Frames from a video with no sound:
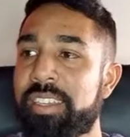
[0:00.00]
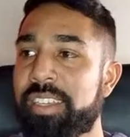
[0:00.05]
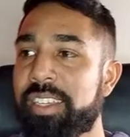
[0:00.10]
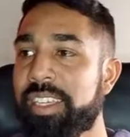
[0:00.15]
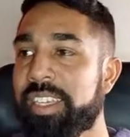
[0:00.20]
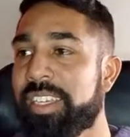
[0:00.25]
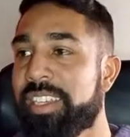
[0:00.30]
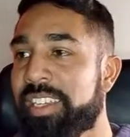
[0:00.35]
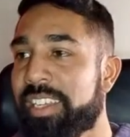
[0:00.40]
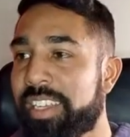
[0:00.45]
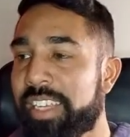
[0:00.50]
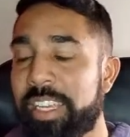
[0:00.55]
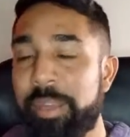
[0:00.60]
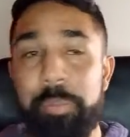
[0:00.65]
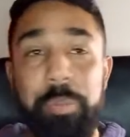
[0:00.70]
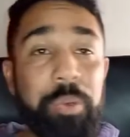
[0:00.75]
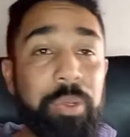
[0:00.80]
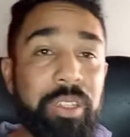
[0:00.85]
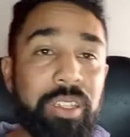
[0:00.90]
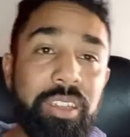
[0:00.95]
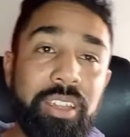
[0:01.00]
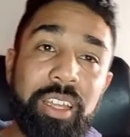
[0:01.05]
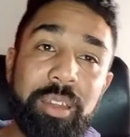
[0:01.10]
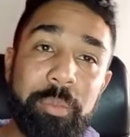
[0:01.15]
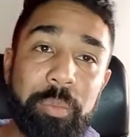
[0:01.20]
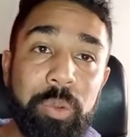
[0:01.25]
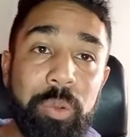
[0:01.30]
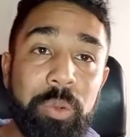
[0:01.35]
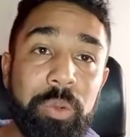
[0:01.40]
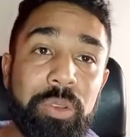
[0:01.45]
He put in that
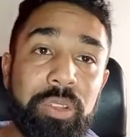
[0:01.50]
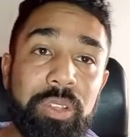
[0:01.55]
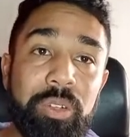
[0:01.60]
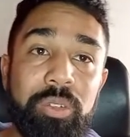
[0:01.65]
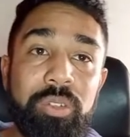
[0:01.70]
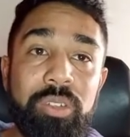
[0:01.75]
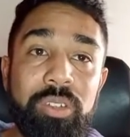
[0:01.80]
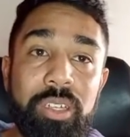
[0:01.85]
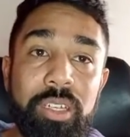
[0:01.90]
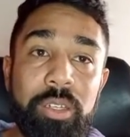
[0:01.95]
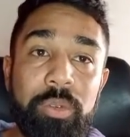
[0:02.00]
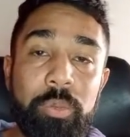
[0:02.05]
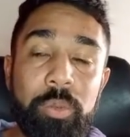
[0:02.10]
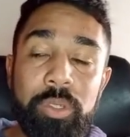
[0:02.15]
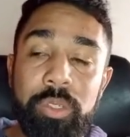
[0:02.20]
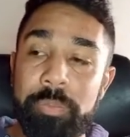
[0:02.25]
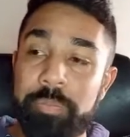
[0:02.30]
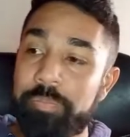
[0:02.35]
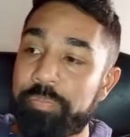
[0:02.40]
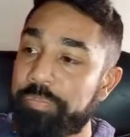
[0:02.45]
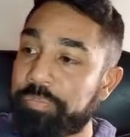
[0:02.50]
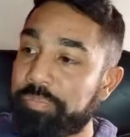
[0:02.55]
ball through to Greenwood.